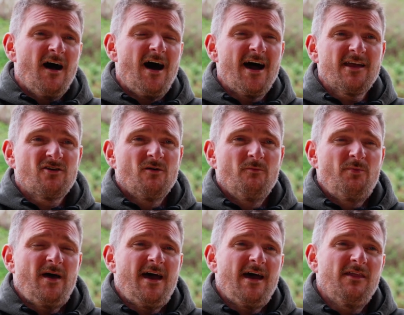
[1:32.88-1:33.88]
I
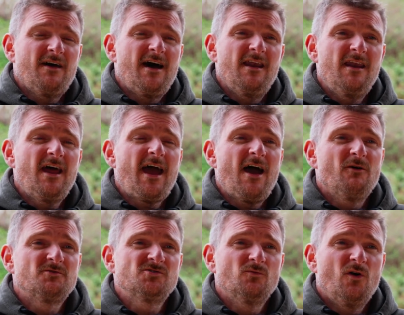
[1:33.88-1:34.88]
compare that
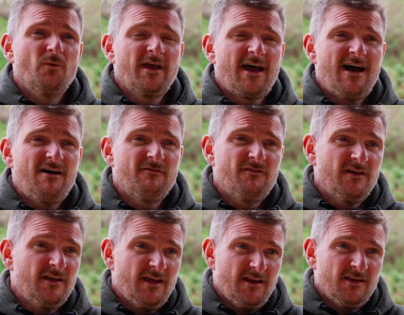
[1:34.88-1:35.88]
now to what we have
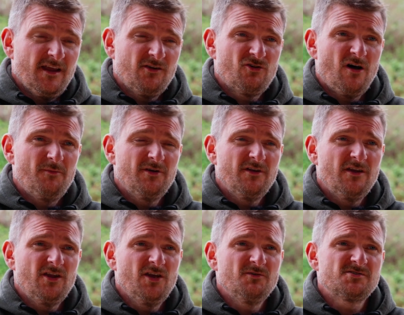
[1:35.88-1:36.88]
in
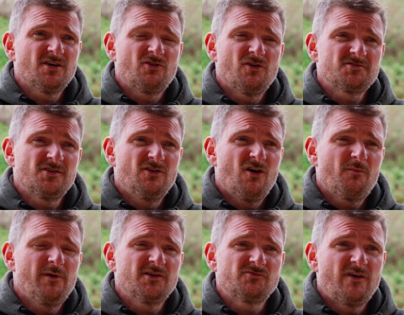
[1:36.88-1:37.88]
common use across the
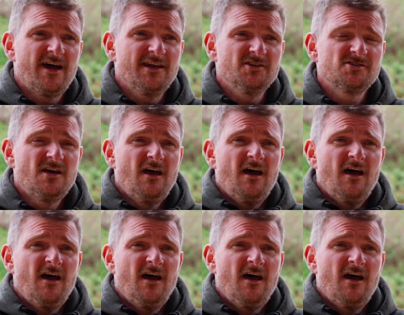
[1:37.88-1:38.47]
Nocpix range,